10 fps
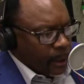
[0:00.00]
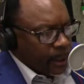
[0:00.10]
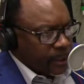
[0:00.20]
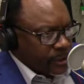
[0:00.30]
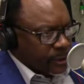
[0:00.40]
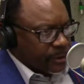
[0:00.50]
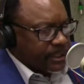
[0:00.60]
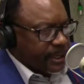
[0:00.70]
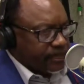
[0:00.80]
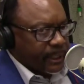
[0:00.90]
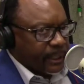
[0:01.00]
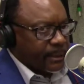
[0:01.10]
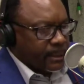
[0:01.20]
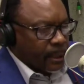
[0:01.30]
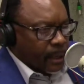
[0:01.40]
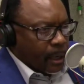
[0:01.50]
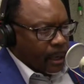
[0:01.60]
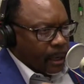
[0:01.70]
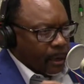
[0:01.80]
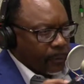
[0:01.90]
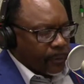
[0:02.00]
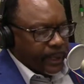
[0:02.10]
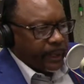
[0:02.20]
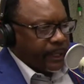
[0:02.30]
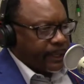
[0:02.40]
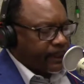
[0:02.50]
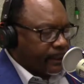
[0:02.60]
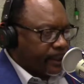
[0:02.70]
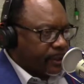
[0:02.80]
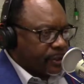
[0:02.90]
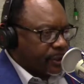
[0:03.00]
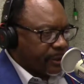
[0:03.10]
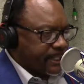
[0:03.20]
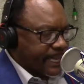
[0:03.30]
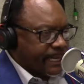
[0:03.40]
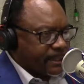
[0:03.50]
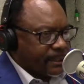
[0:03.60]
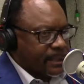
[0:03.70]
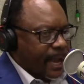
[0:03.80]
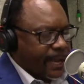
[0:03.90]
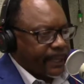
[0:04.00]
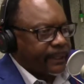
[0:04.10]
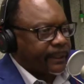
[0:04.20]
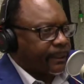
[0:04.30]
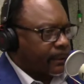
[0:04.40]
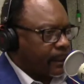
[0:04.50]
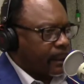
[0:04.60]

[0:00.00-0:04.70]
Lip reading: Insurance companies regulate the insurance agent highly.